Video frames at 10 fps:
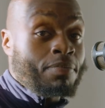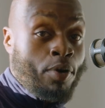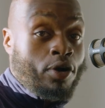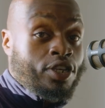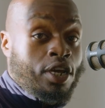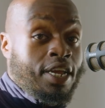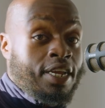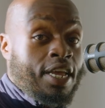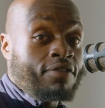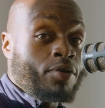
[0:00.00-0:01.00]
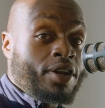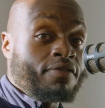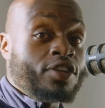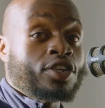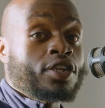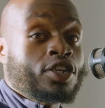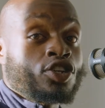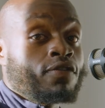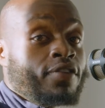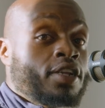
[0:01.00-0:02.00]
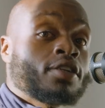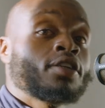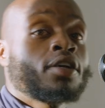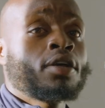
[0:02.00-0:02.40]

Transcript: boxer in the heavyweight division is your villain.